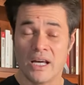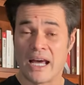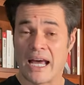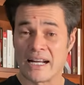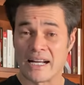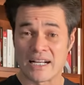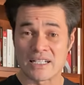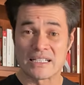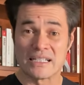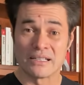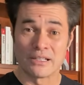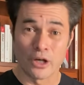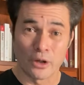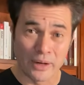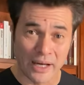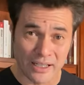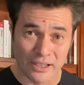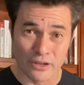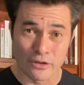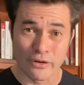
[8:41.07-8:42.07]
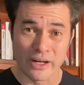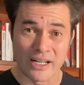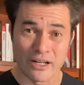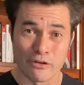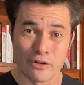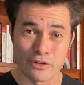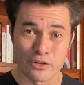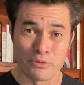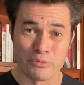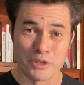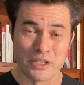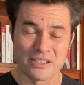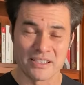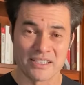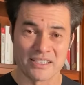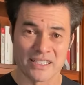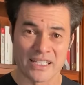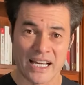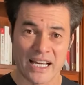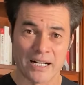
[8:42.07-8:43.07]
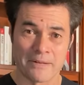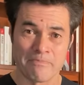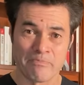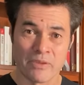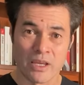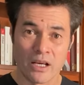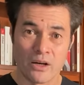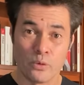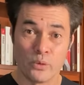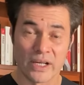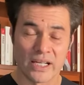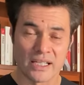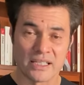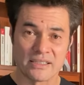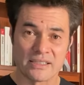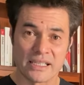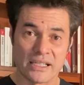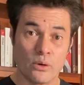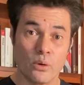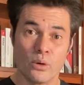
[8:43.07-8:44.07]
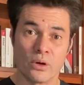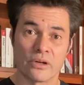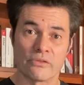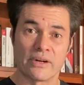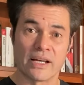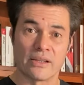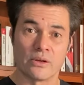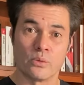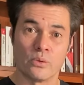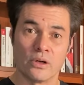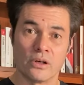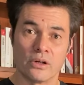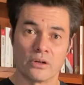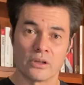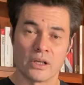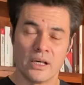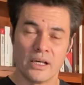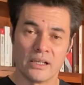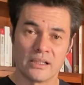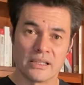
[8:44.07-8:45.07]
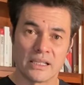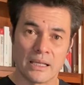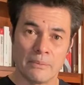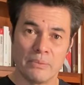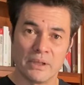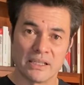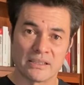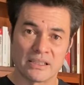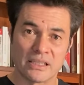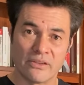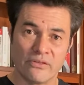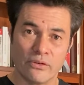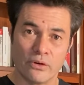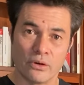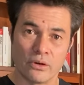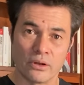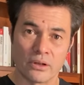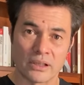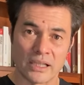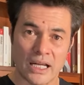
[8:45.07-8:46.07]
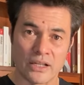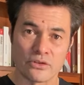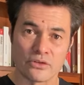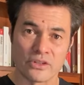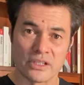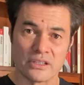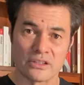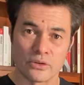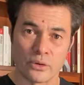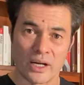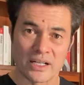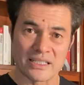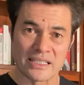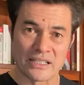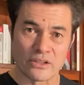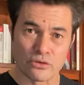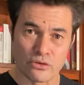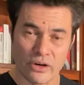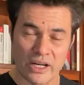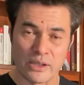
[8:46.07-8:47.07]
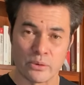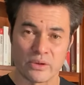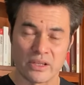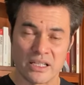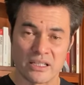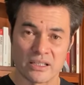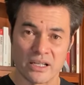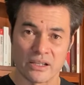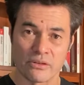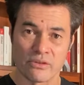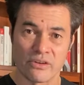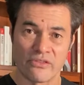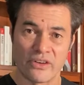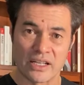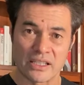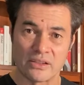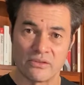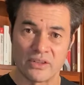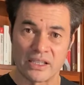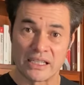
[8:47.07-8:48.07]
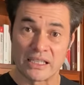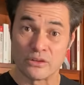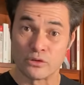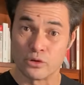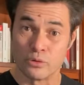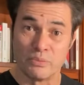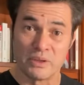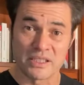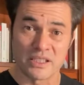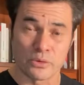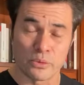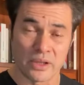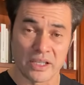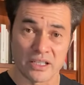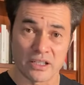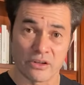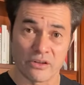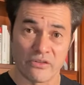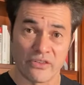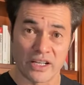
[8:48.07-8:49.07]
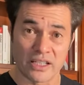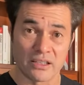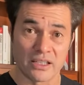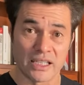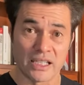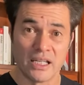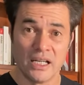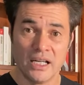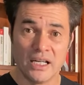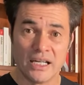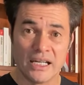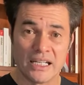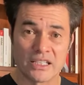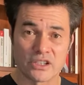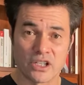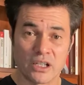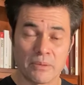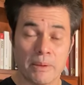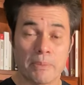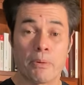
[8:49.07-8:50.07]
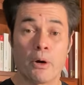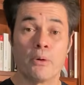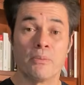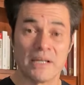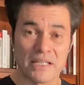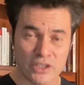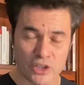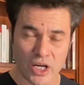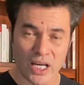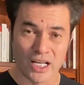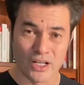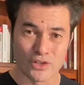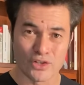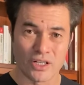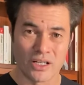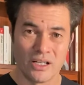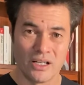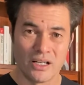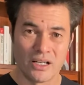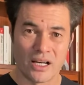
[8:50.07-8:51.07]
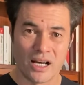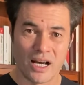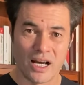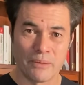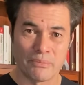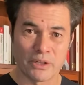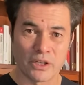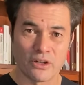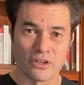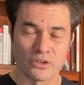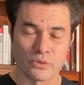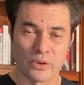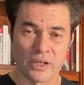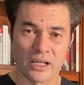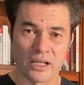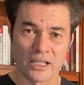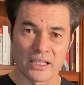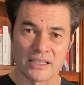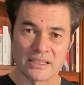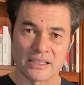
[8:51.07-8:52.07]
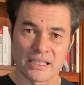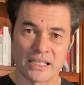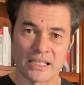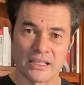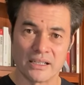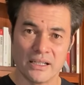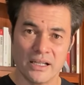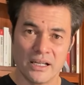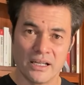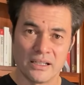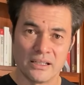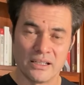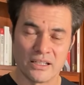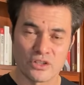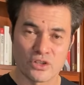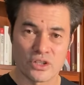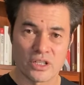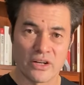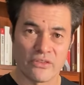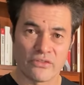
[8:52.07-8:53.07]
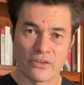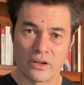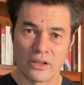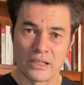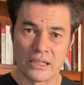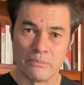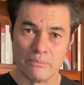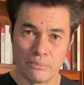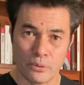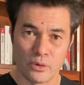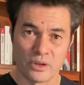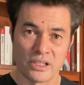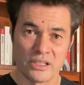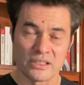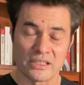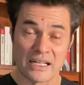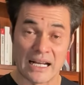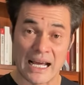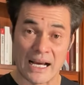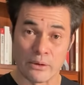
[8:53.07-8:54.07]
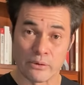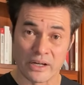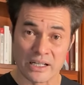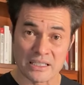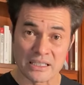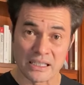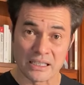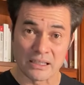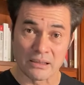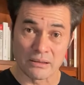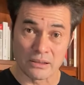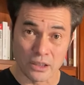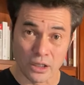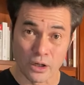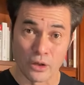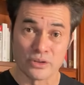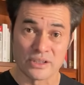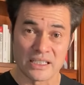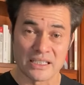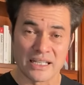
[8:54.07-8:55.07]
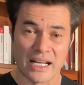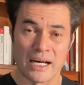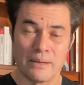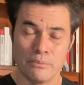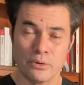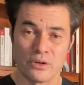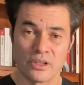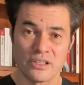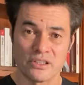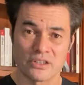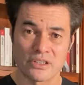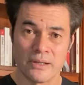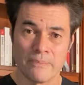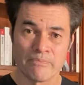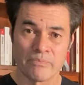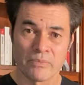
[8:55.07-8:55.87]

and actually go out and create our own communities again, we're going to see all around the world the ability for countries to actually trade with each other effectively, do business with each other effectively, is going to be permanently changed because we are going to see this shift in borders and how we're actually closing down borders